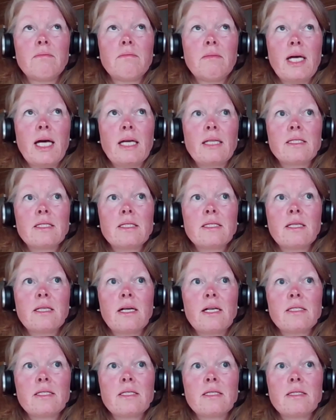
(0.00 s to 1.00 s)

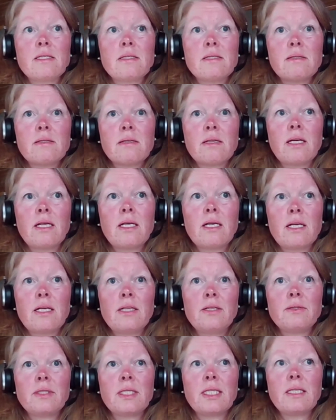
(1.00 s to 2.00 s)
exercises
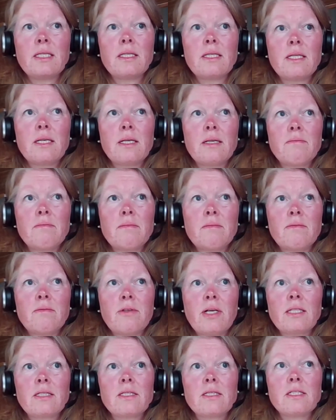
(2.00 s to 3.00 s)
including the
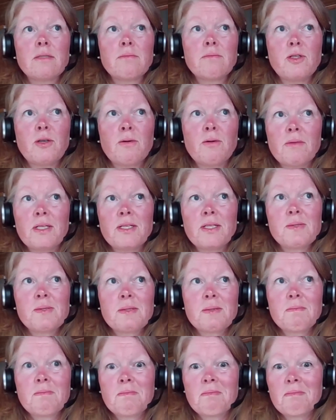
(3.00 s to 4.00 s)
rectus
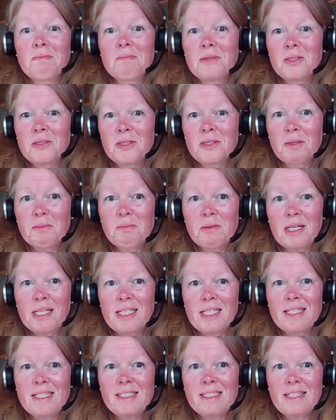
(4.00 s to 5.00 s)
abdominis during
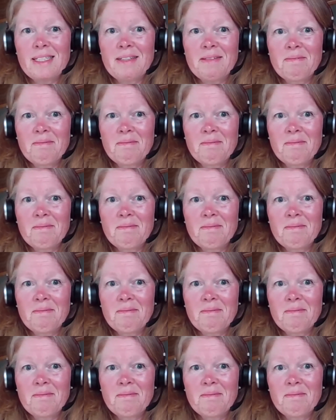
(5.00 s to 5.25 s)
pregnancy.